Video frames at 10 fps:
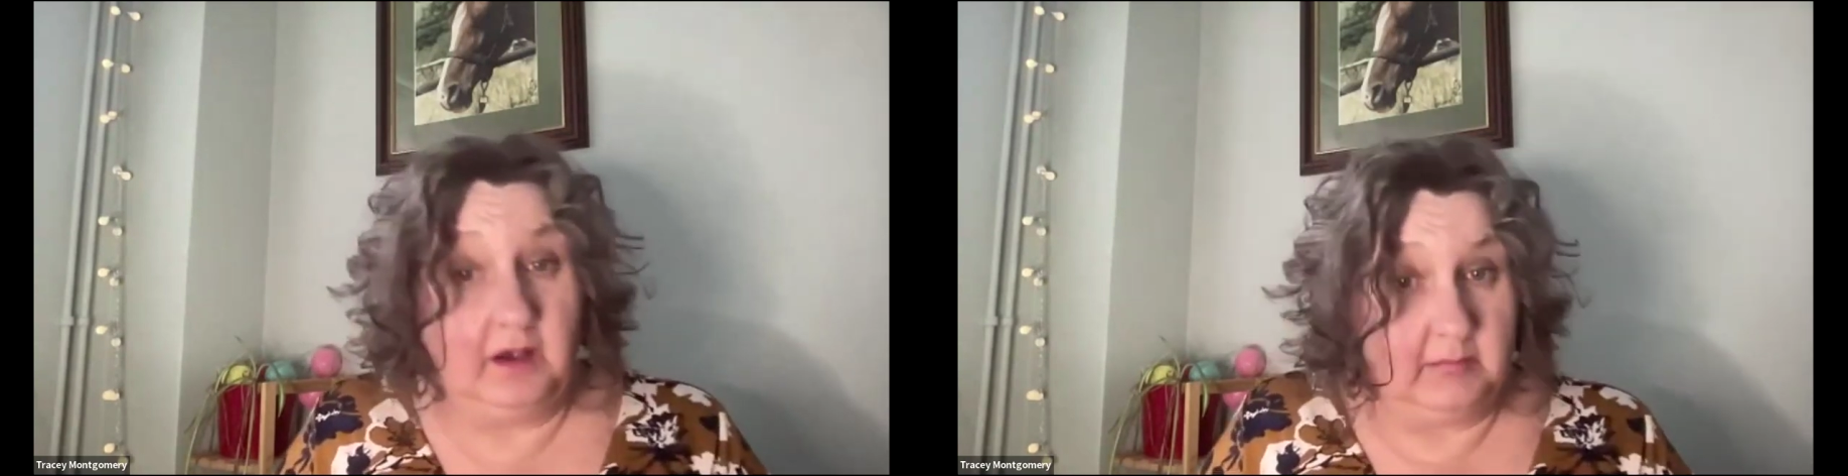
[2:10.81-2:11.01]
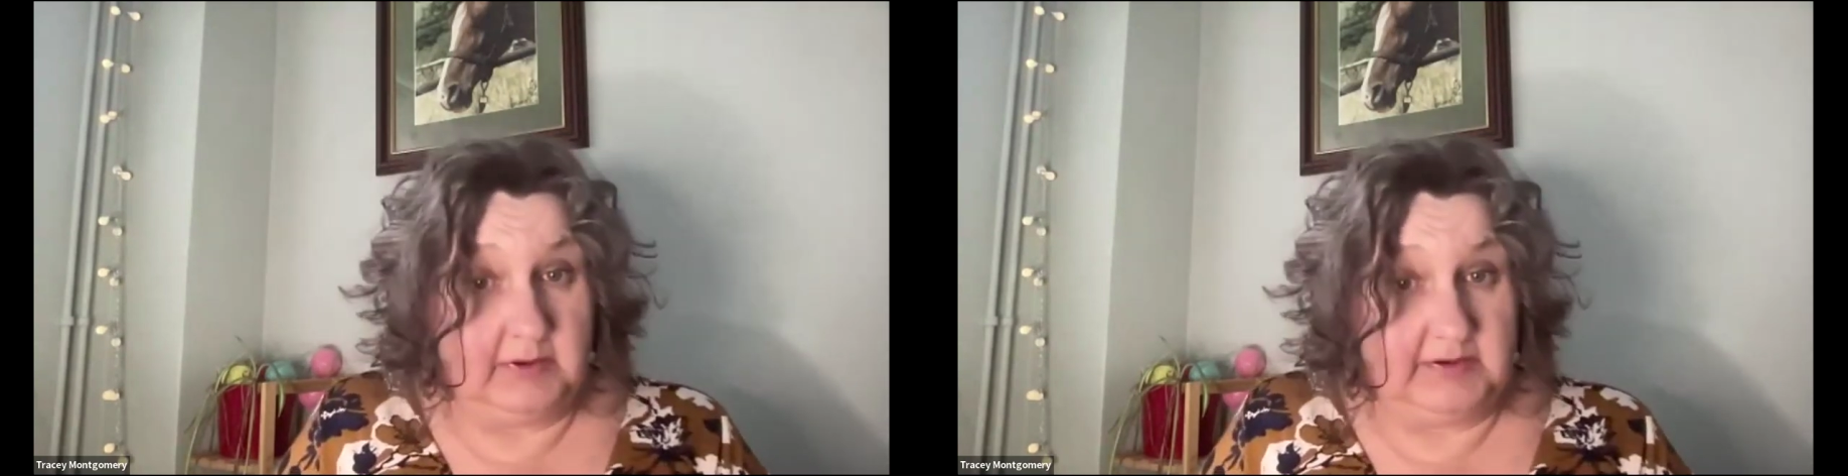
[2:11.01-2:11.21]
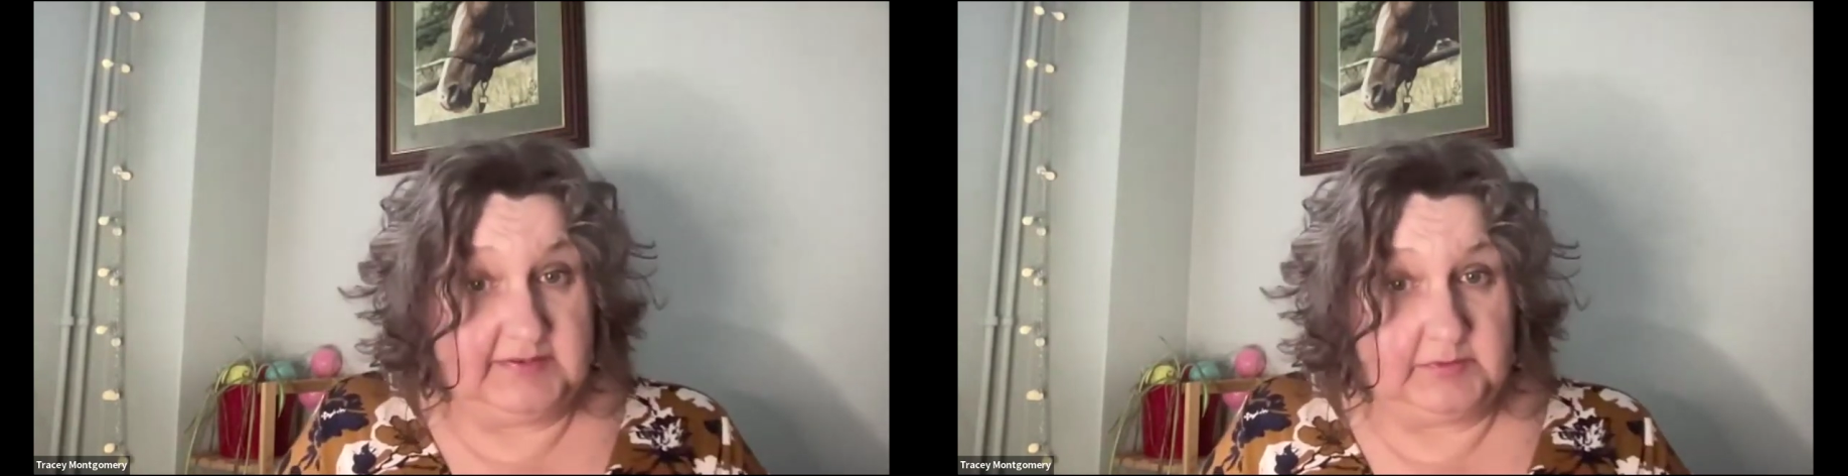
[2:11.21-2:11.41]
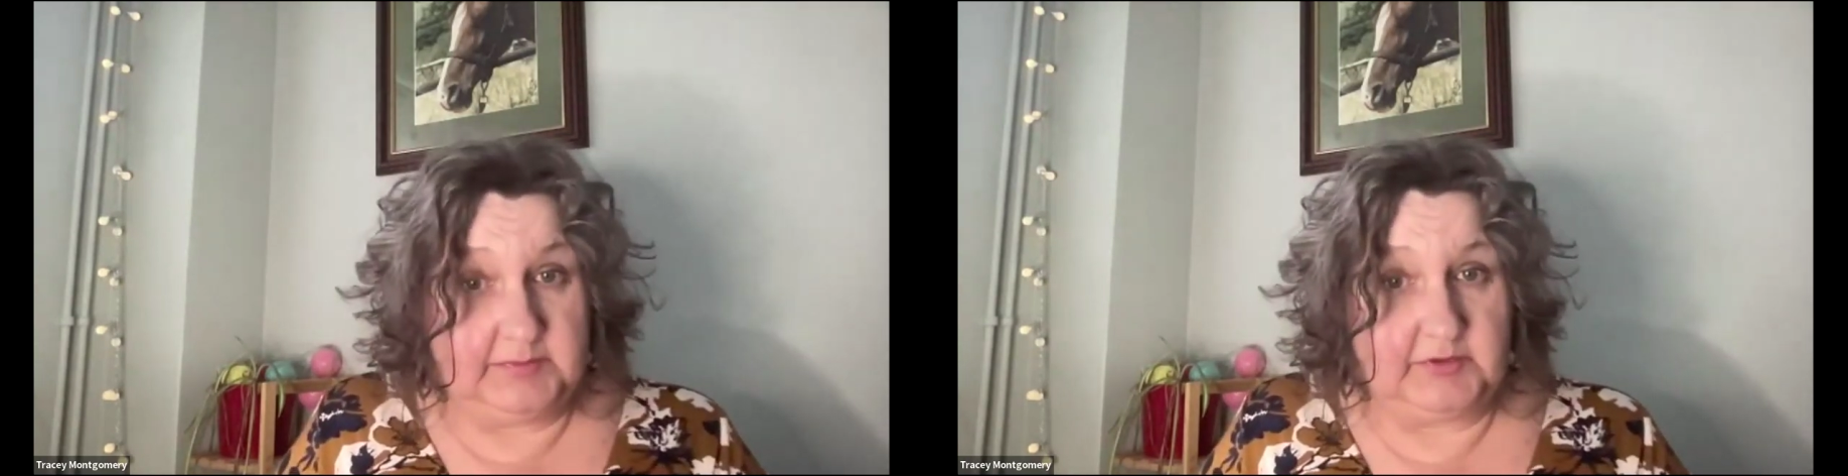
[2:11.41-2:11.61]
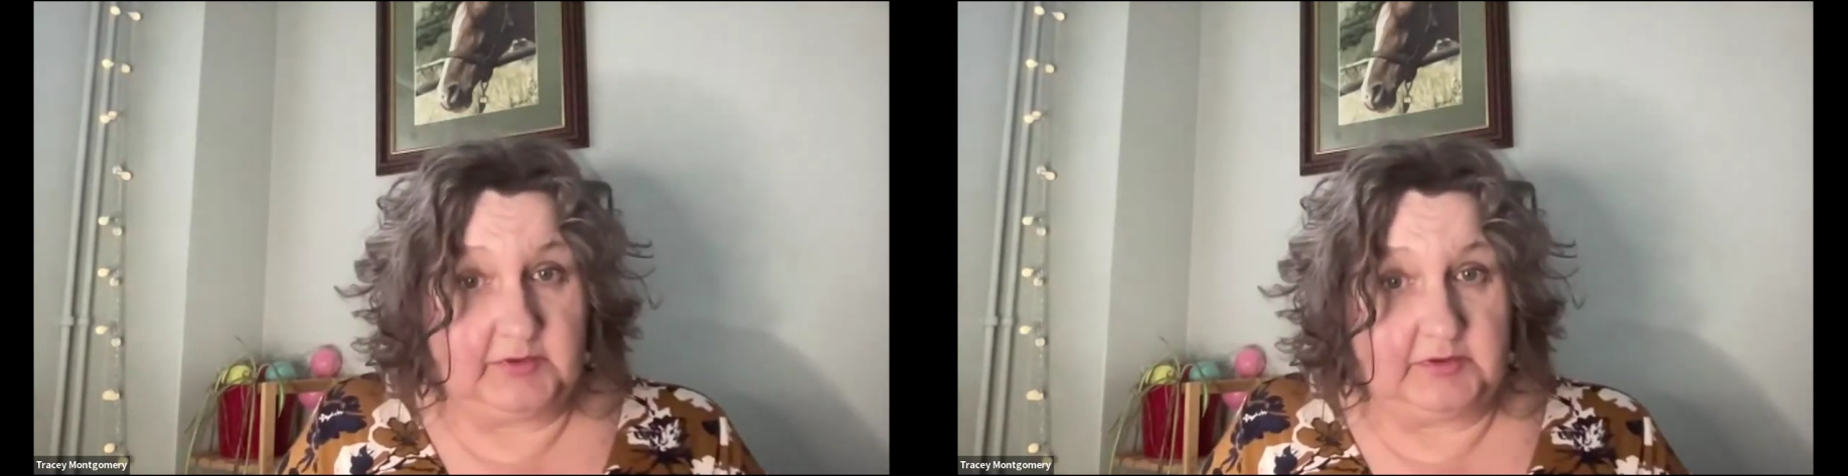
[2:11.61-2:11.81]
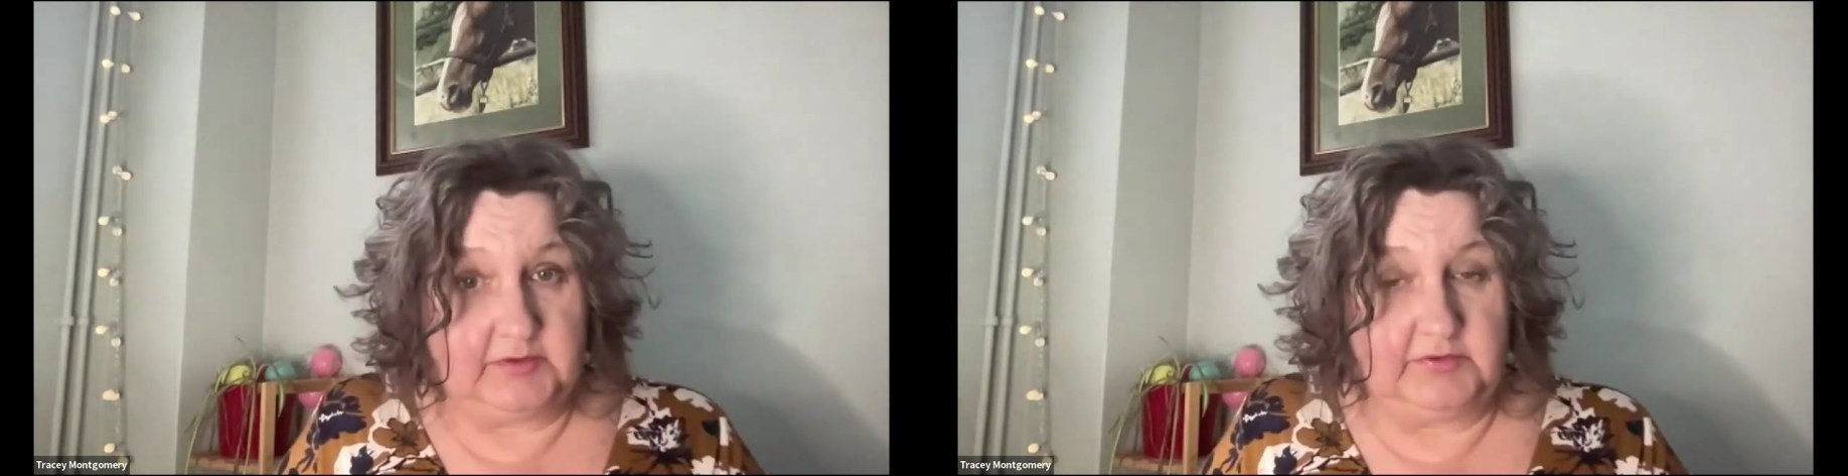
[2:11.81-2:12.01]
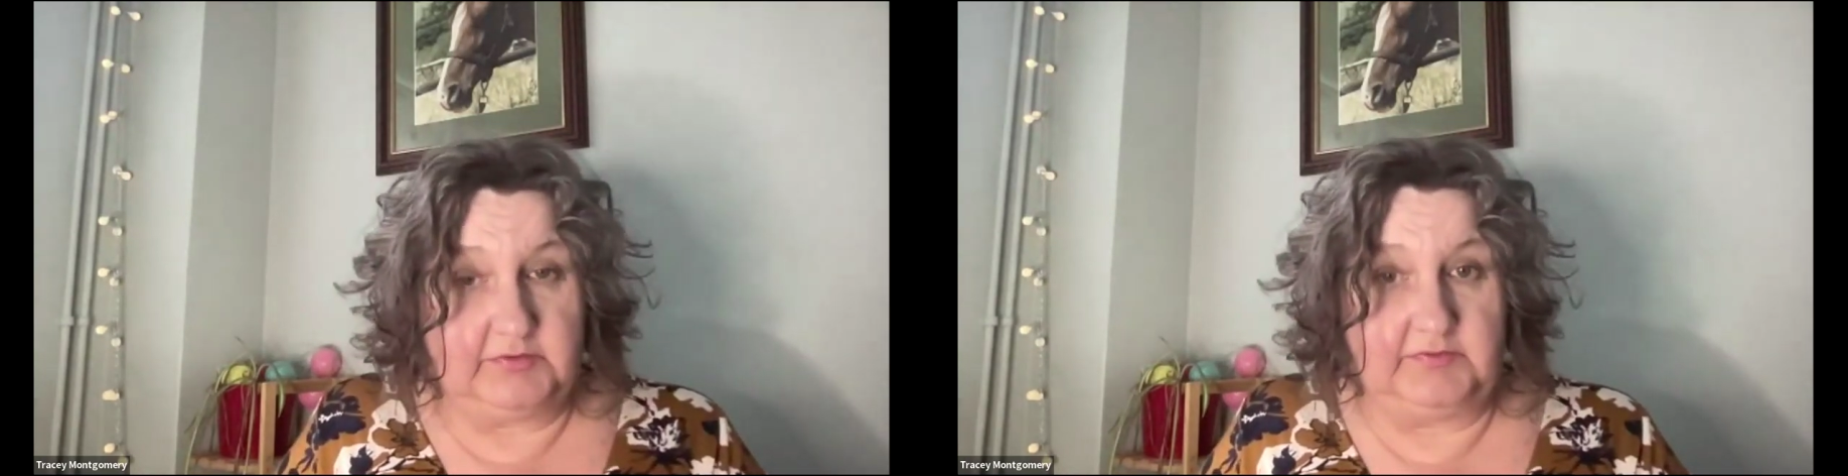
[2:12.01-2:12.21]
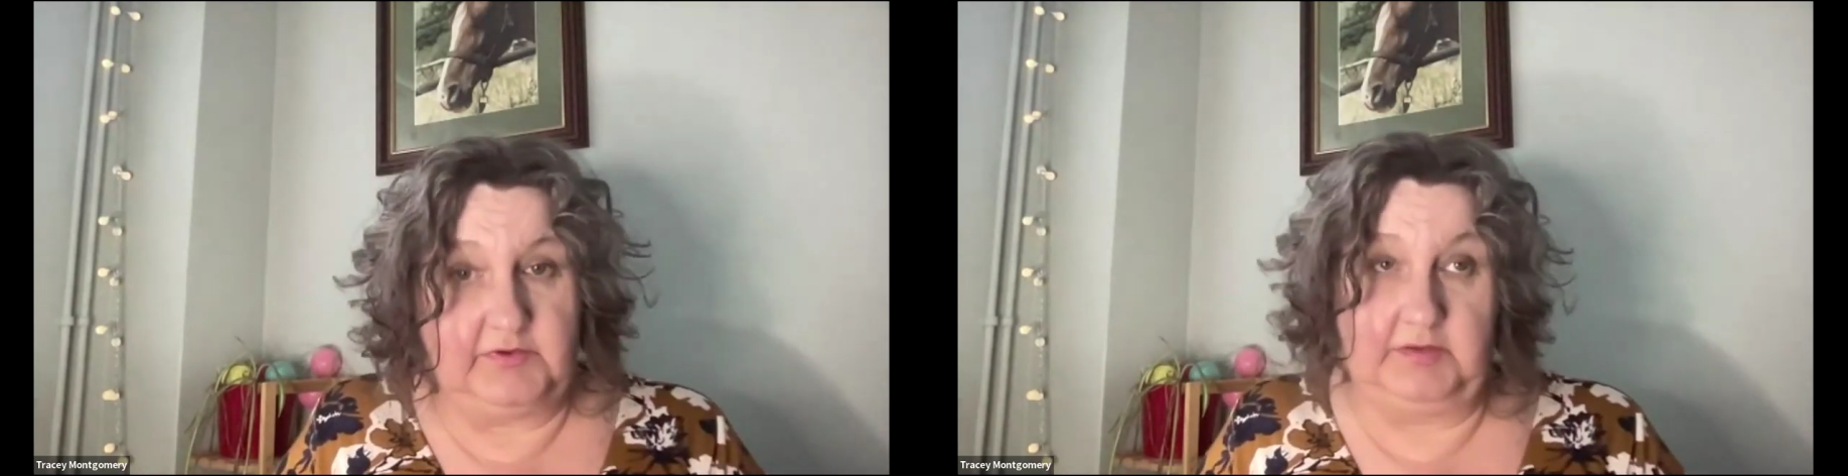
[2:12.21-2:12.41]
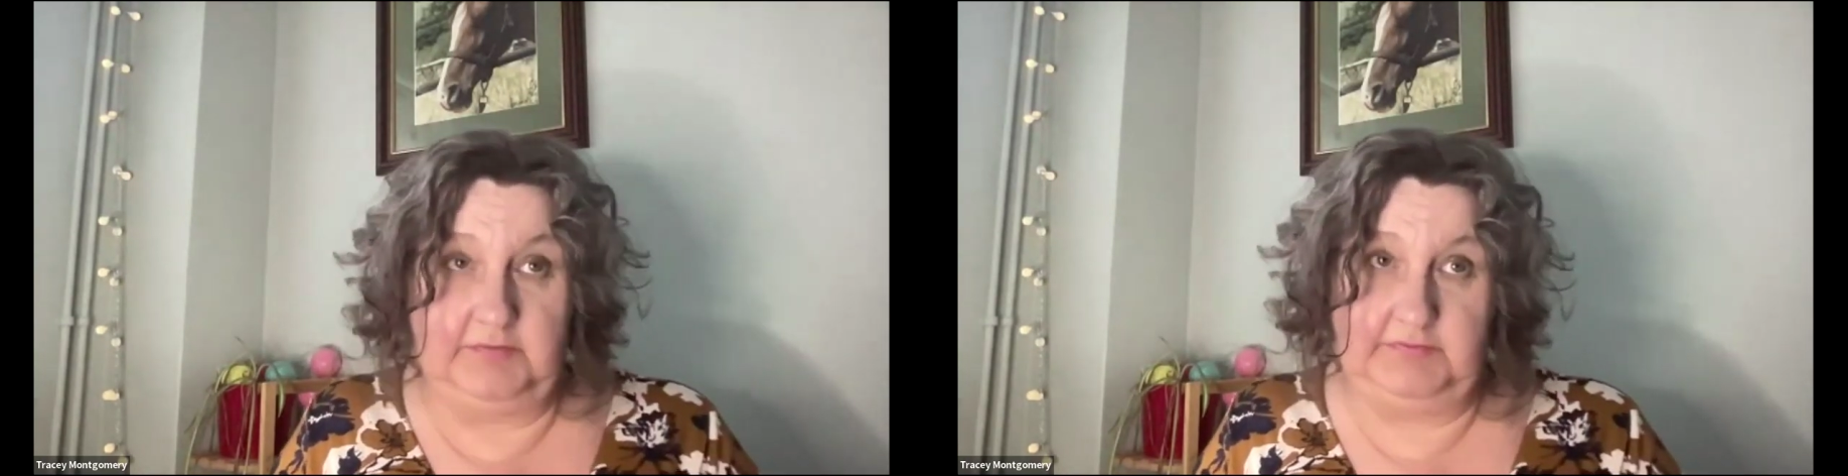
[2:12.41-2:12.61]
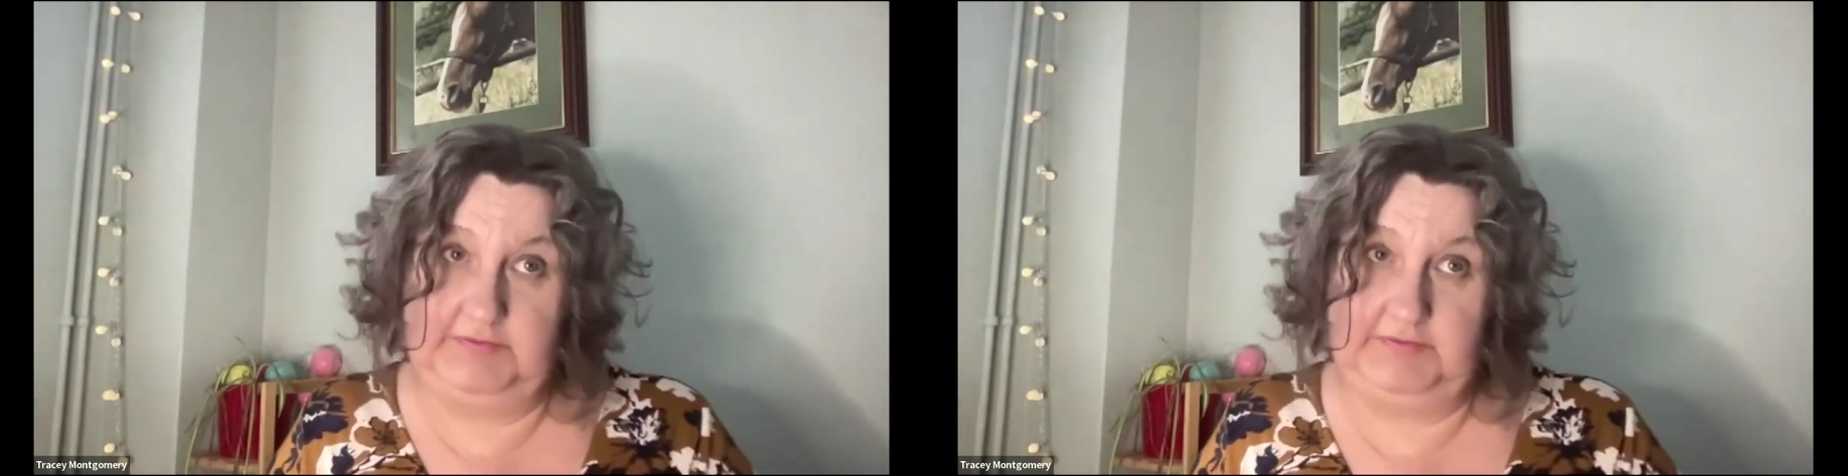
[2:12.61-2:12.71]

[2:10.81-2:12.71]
My symptoms started at 55,